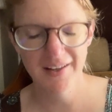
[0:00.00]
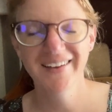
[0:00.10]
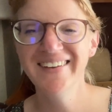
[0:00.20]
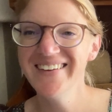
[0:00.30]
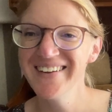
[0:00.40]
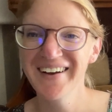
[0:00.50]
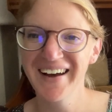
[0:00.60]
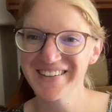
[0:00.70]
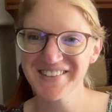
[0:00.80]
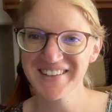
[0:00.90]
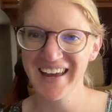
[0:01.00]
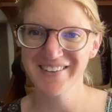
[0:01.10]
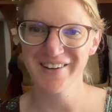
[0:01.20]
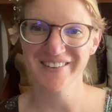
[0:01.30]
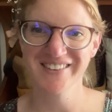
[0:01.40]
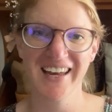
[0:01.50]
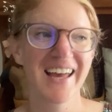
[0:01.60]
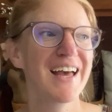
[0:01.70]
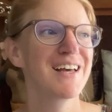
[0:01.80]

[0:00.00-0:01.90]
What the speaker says: I just can't talk today.